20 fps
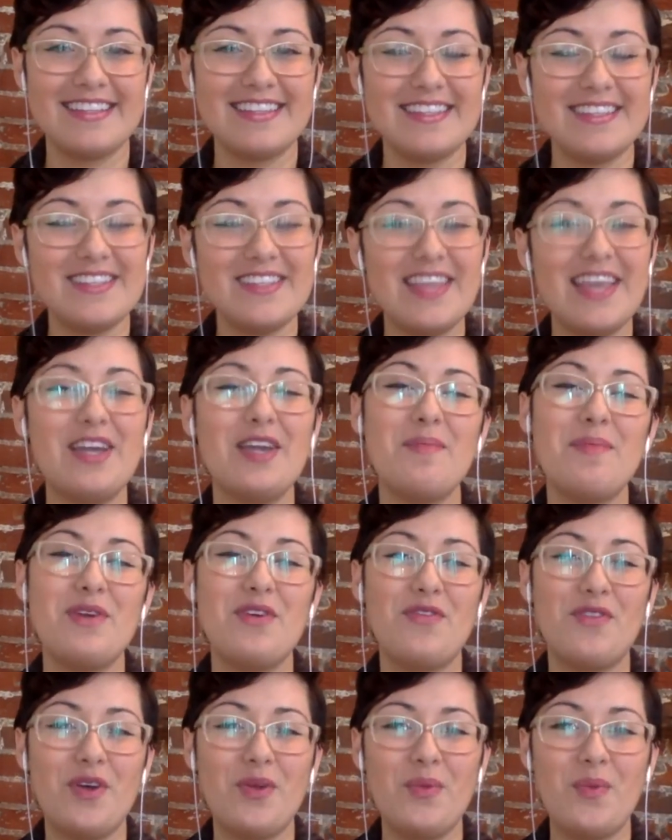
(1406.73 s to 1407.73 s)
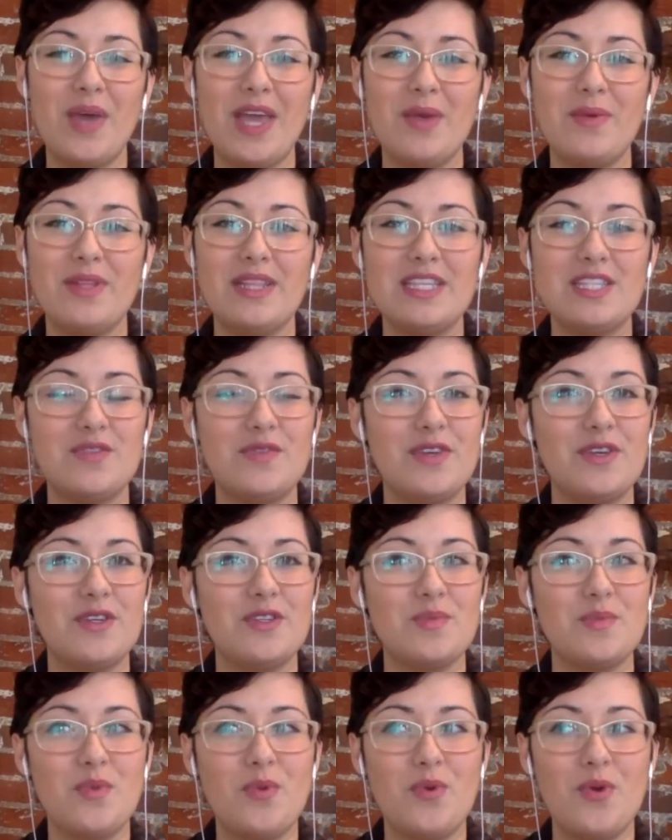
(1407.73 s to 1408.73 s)
So that could be a fun way where this
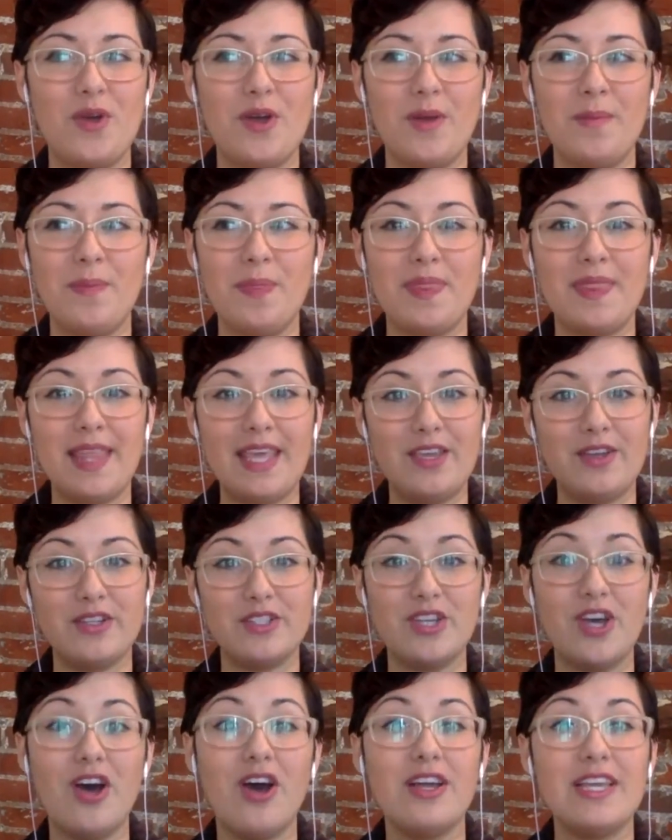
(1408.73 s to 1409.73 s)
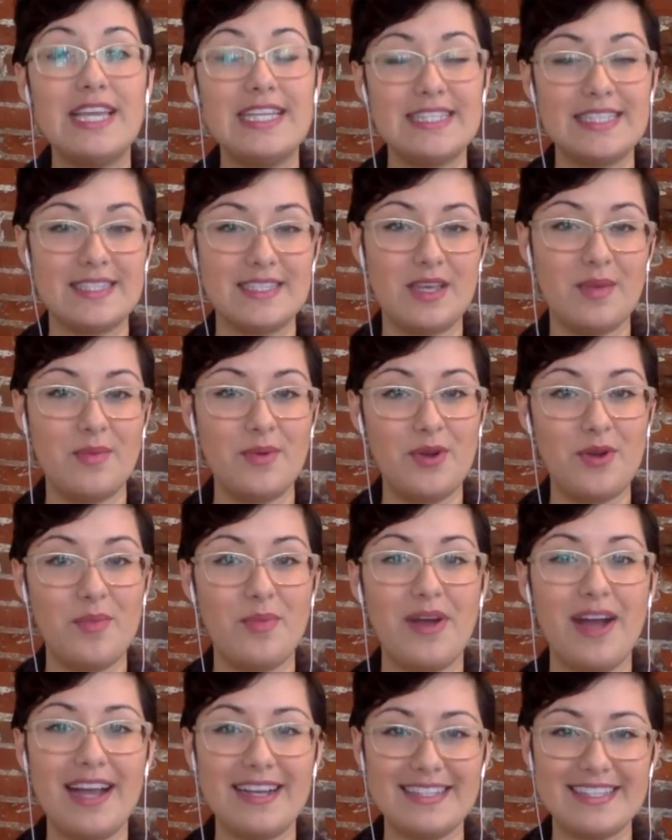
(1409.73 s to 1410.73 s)
feels more like you're talking to someone or
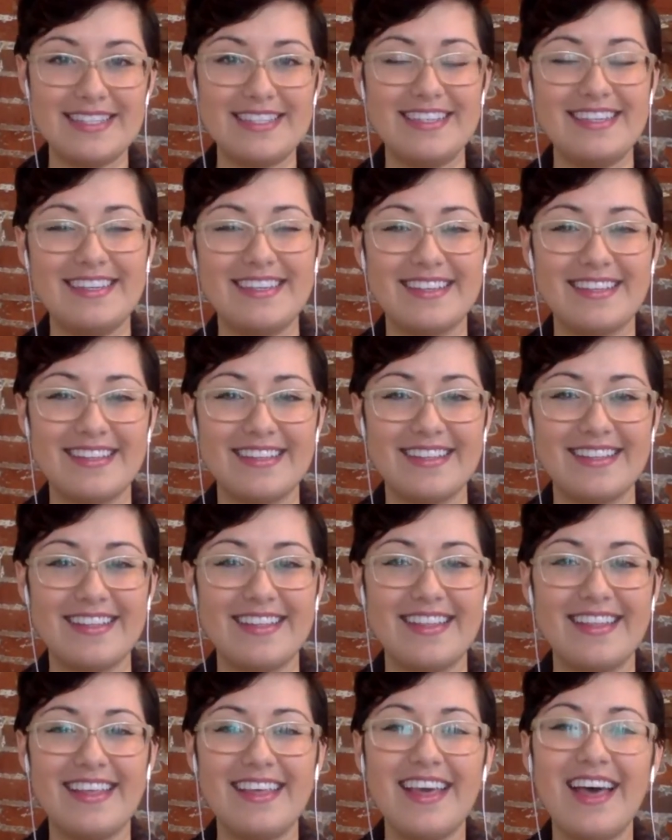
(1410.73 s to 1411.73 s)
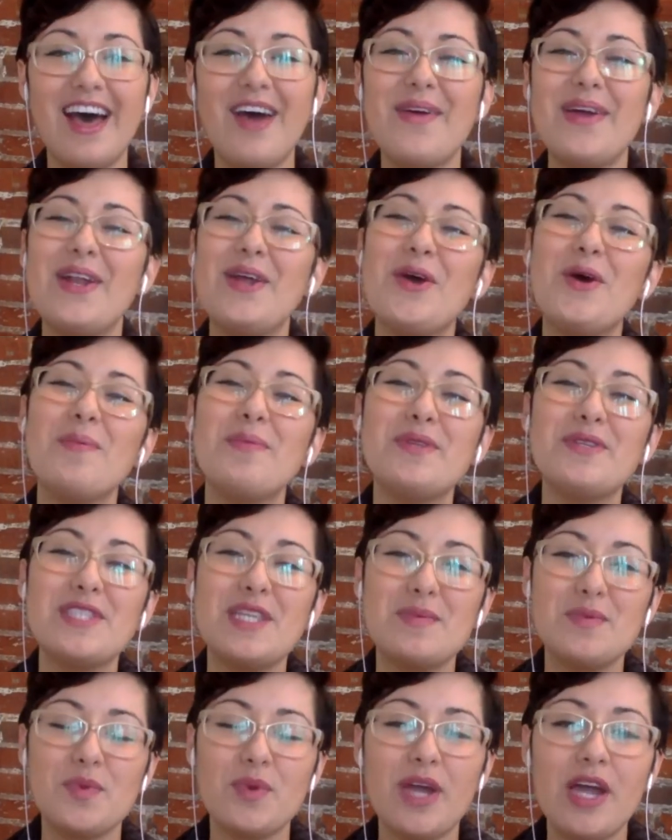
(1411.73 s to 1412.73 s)
practicing. All right, I hope those
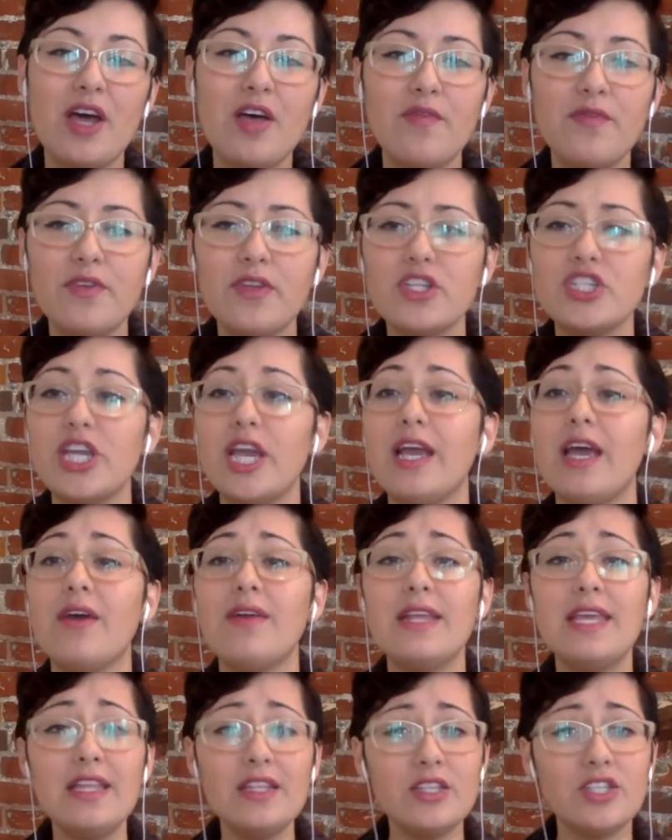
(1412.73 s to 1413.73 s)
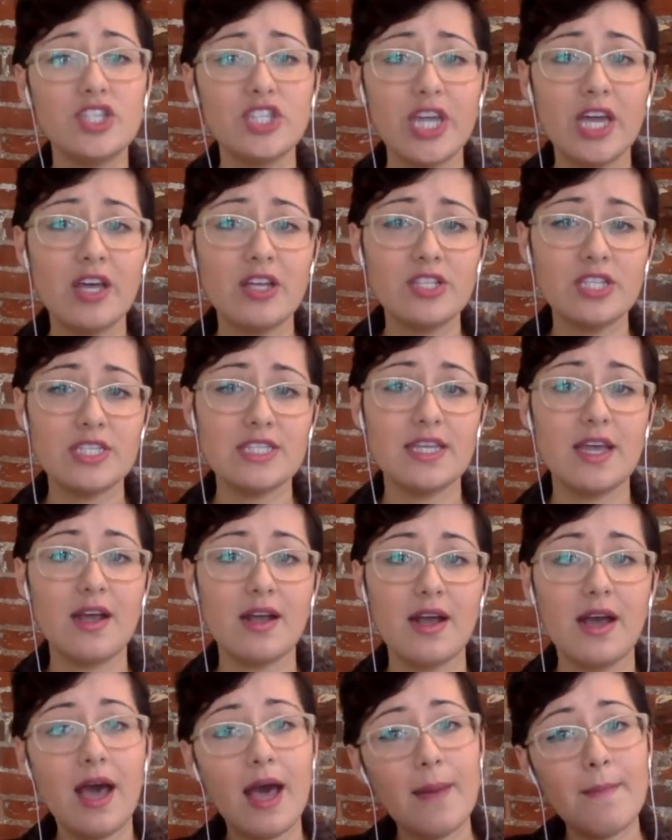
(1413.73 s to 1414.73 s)
tips were helpful. Check out
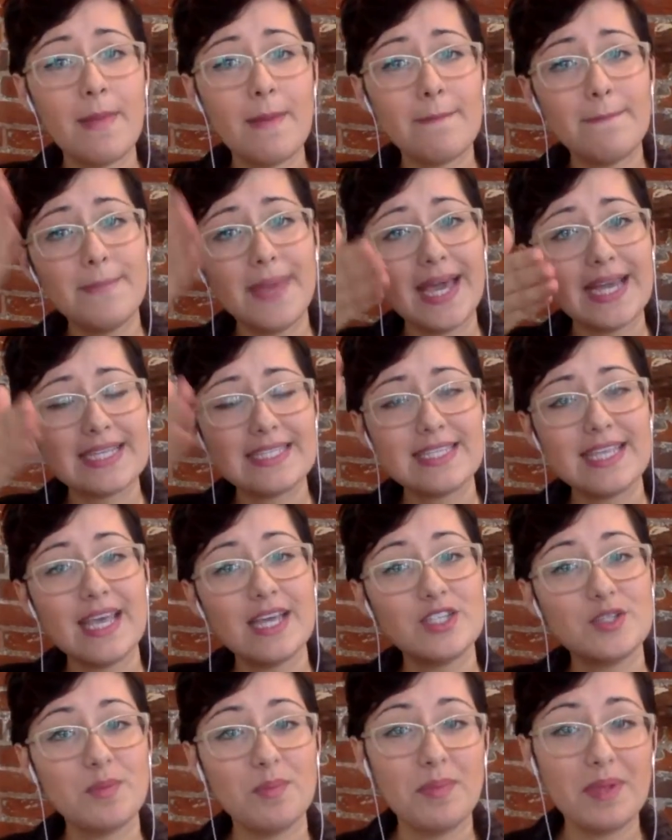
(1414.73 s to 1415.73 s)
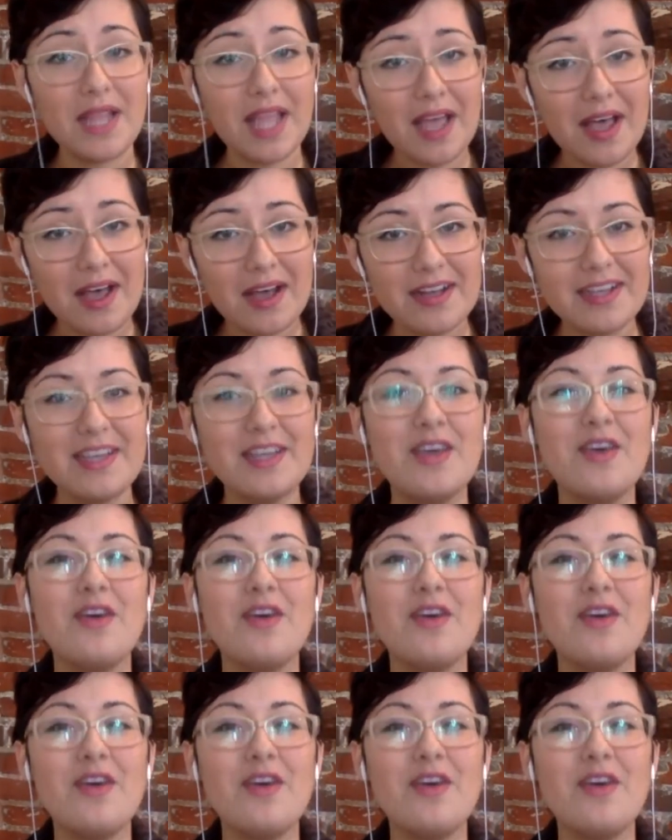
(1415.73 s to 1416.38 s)
EnglishChallenges.com/blog